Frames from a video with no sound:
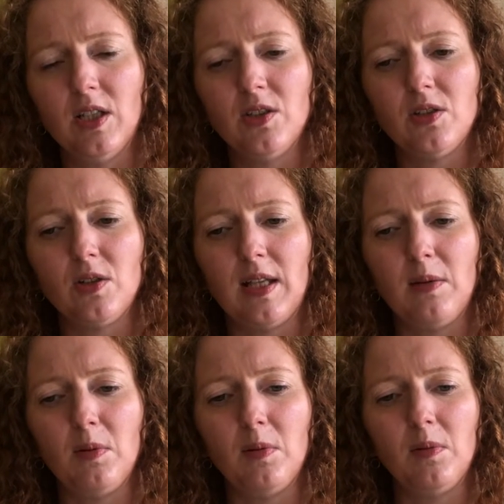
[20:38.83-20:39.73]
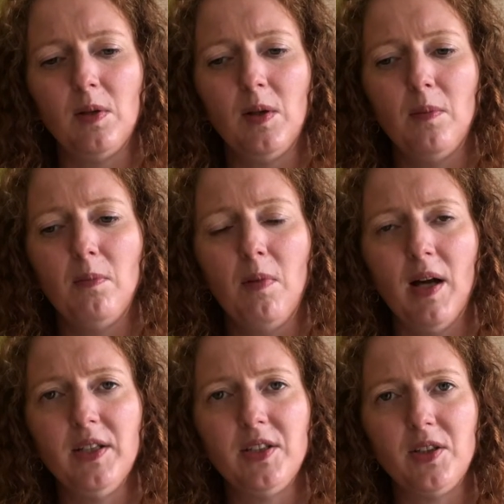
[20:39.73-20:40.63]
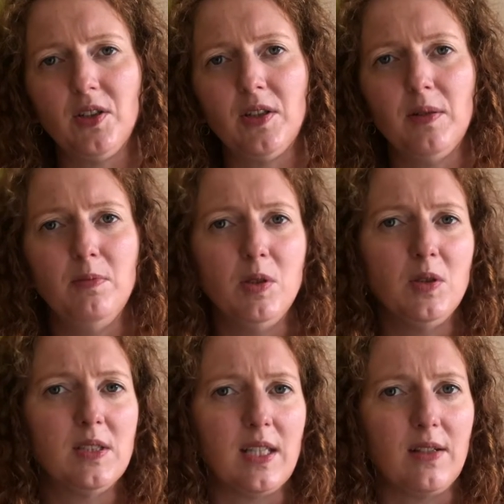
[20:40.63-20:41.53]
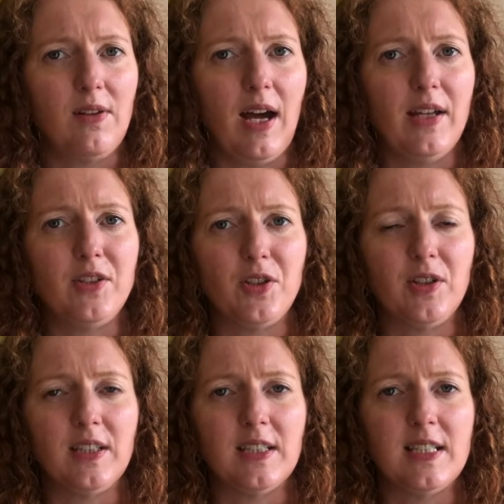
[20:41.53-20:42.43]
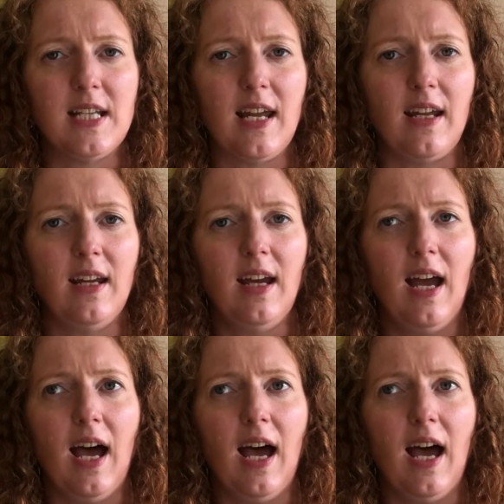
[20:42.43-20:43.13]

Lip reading: so they will monitor the moods that they've had during the day